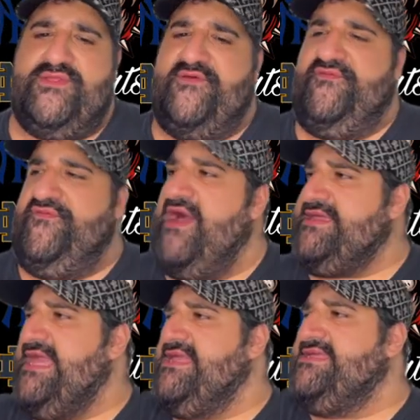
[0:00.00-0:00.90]
the
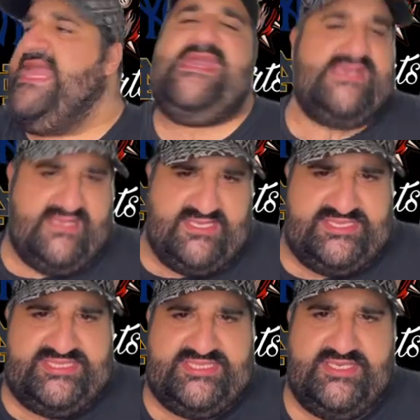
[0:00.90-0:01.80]
fucking
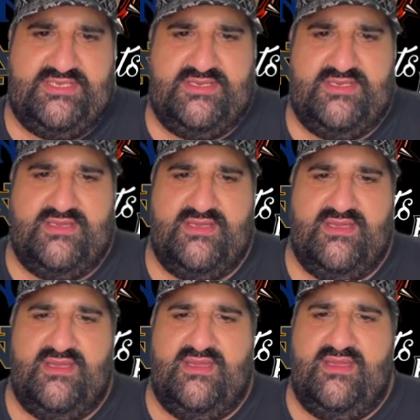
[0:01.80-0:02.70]
geeks
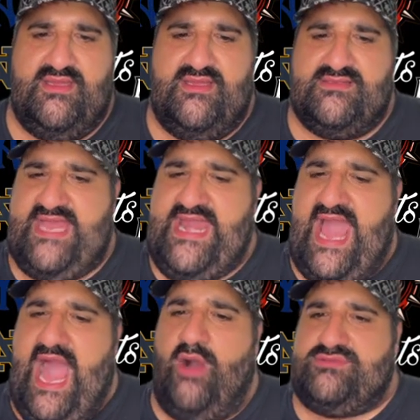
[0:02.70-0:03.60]
that
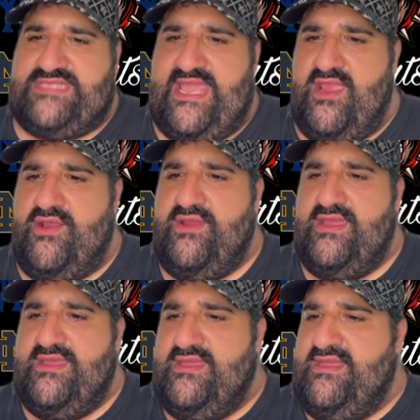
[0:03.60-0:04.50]
are out there
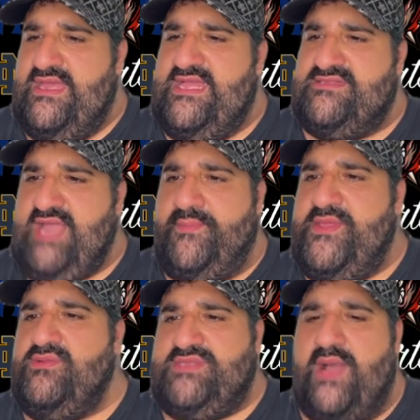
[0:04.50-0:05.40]
in
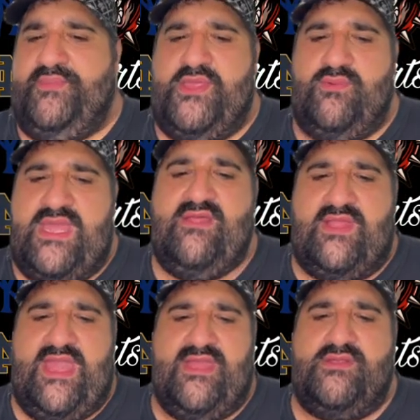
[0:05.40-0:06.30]
WWE
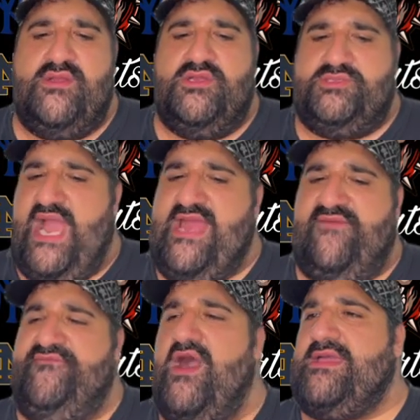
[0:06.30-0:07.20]
land trying
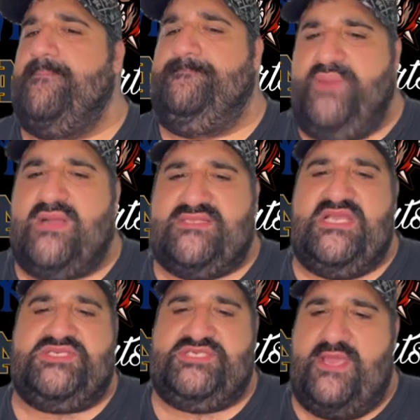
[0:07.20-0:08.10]
to fucking book
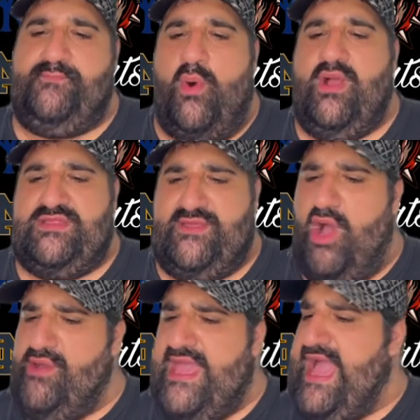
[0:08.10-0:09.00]
this shit poorly.
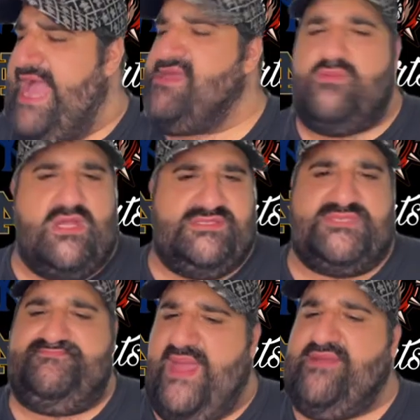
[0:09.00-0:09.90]
Oh yeah, I can run
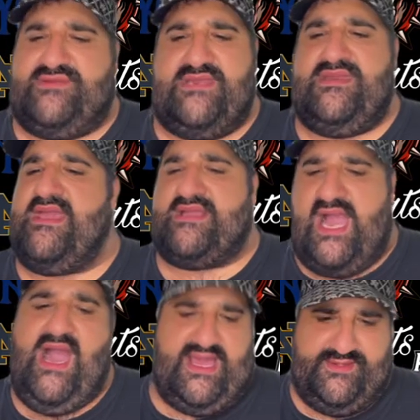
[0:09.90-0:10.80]
this better than Nick
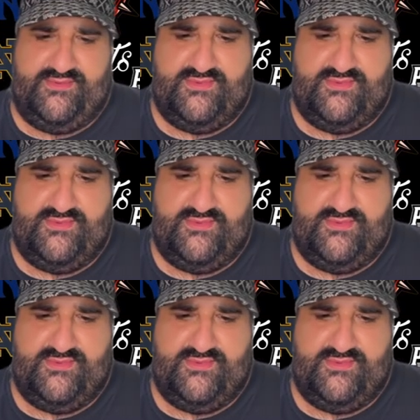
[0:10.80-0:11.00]
Khan.